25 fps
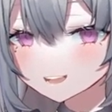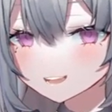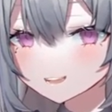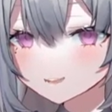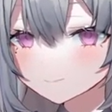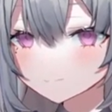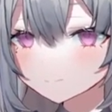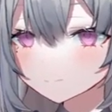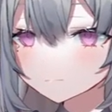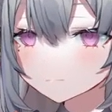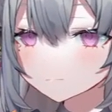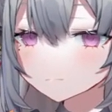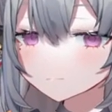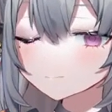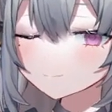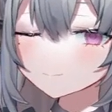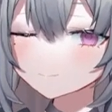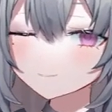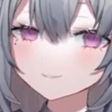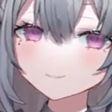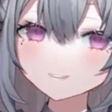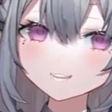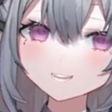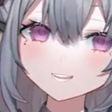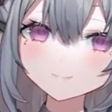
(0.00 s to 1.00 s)
know.
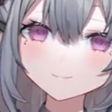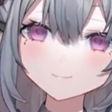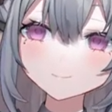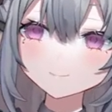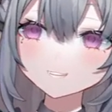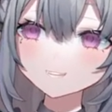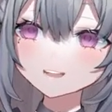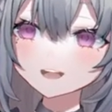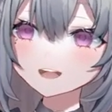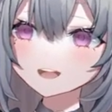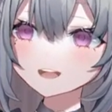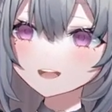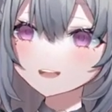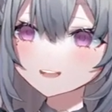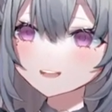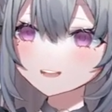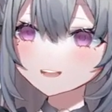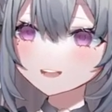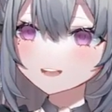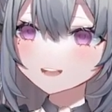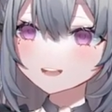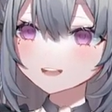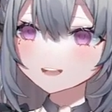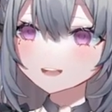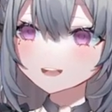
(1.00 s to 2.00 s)
What's wrong? Wait, wait, that,
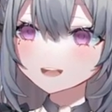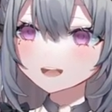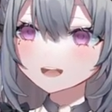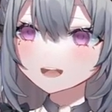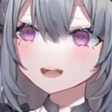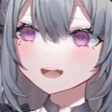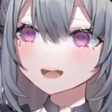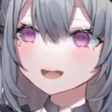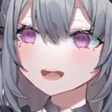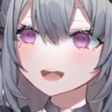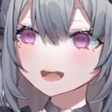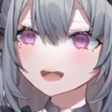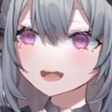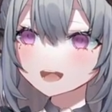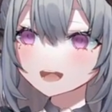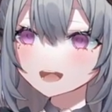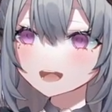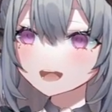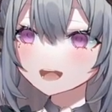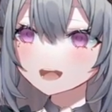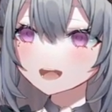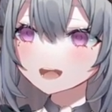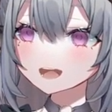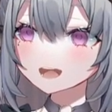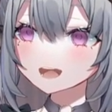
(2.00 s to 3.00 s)
that
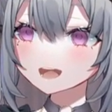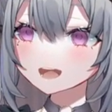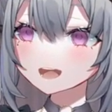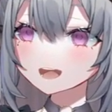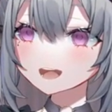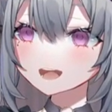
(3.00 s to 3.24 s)
sounds so